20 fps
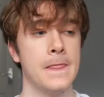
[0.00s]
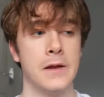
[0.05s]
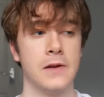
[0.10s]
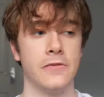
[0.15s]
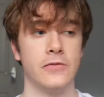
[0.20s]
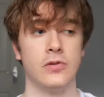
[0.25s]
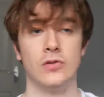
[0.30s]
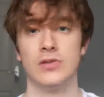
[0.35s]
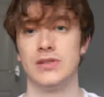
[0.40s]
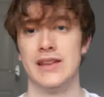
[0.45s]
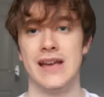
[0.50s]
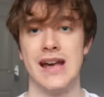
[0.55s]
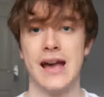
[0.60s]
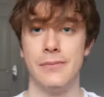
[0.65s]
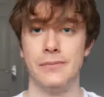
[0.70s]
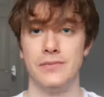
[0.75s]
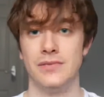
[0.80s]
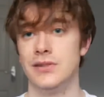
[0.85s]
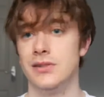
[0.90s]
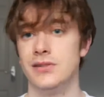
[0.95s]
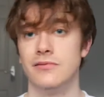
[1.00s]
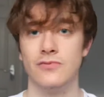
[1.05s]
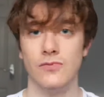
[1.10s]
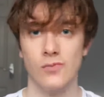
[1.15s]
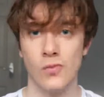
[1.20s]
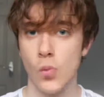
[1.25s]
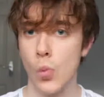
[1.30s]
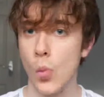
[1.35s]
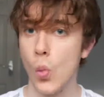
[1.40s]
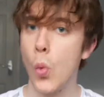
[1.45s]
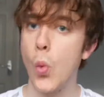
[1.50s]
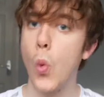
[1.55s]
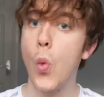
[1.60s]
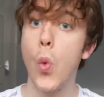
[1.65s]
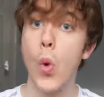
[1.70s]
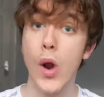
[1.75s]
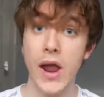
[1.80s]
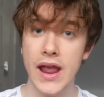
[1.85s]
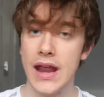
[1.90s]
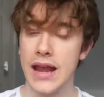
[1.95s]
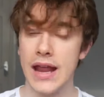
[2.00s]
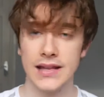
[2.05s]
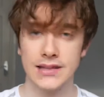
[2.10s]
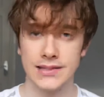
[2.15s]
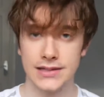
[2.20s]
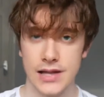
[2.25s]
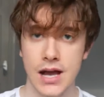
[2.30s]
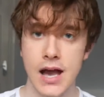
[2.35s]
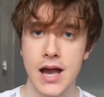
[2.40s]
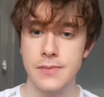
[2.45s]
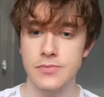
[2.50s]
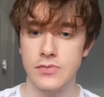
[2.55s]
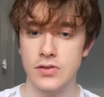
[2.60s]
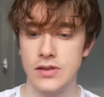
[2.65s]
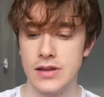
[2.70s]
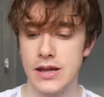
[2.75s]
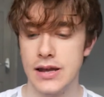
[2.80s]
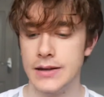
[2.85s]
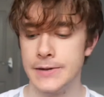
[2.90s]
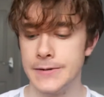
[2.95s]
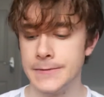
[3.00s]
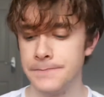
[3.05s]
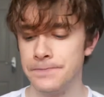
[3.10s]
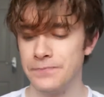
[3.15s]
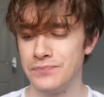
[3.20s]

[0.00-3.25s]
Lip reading: and of course it happened in way less time than that,